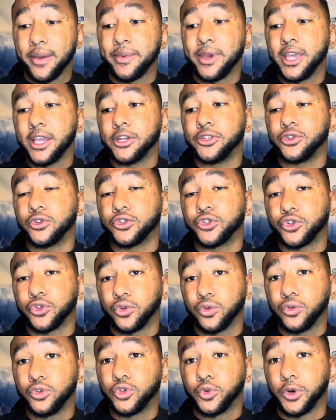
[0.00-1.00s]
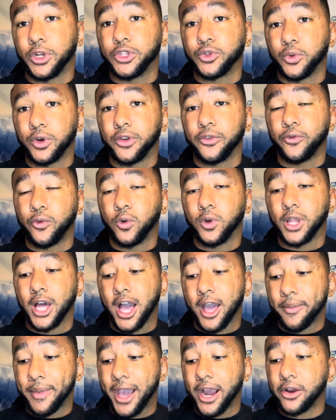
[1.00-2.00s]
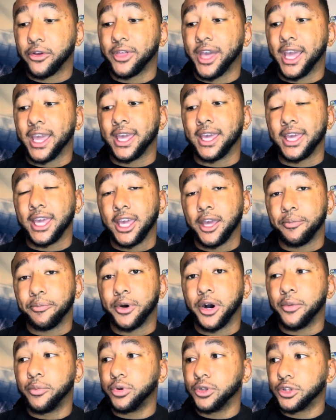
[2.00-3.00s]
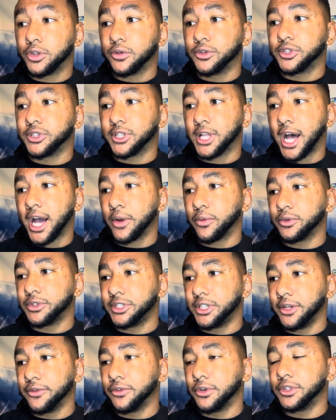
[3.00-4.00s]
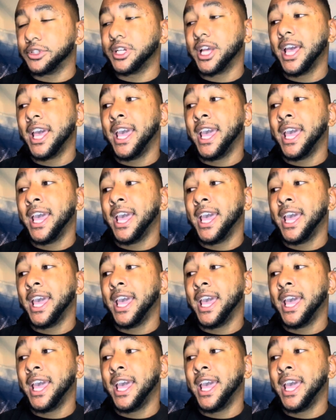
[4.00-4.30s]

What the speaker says: He is your true 2024 linebacker that can keep up with those slot receivers.